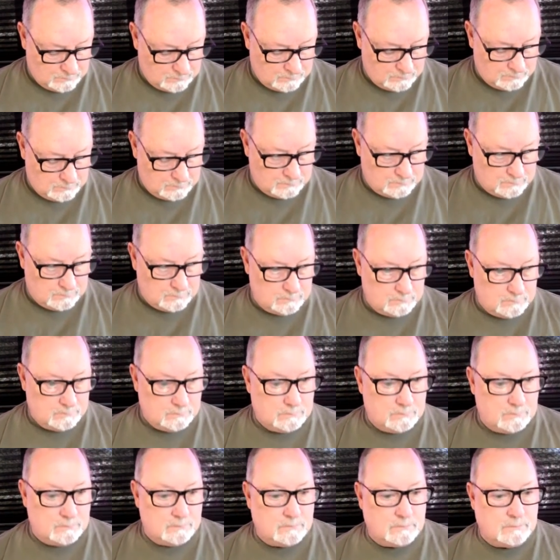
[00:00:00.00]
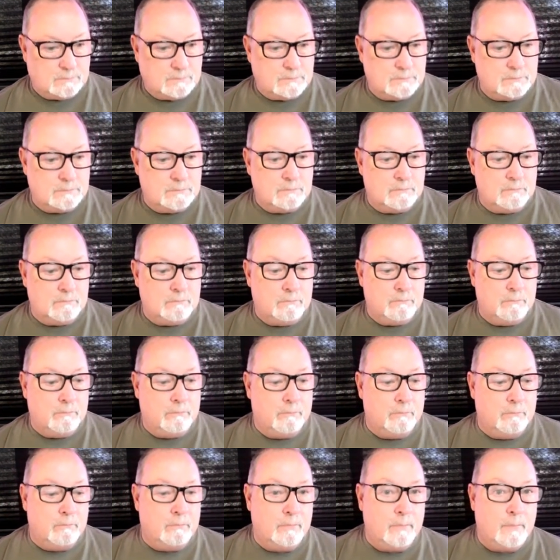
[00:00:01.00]

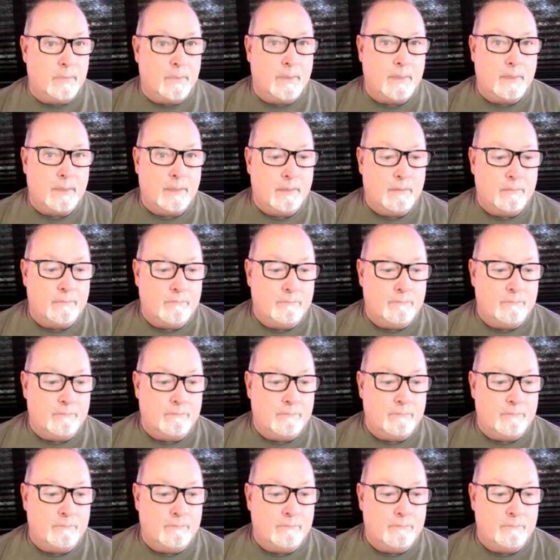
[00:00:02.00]
The person shown says nothing.